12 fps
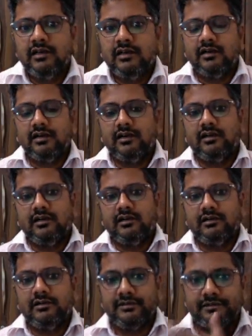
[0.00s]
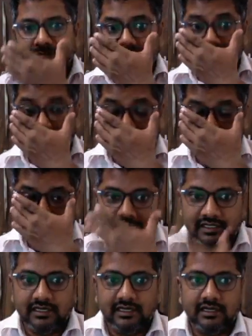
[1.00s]
uh, the
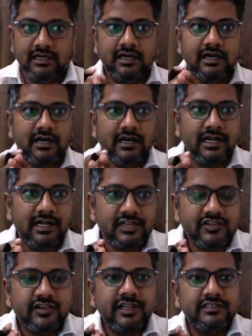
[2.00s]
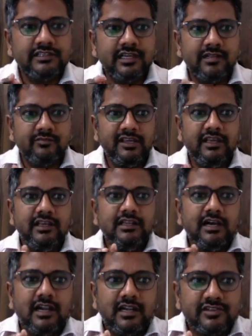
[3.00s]
hydration enthalpy, in
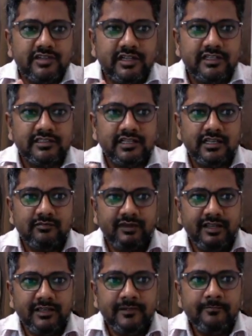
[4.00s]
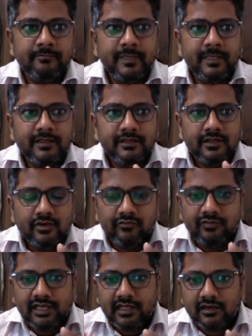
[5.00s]
hydration enthalpy
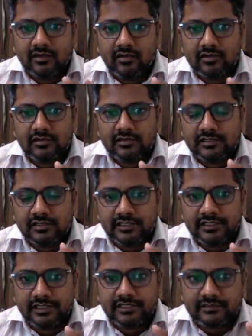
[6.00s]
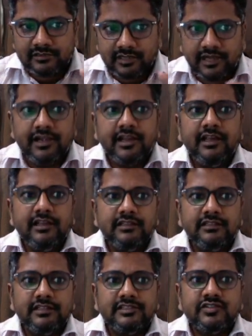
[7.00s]
we are not treating
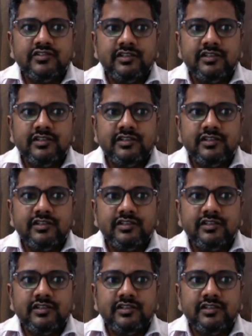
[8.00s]
this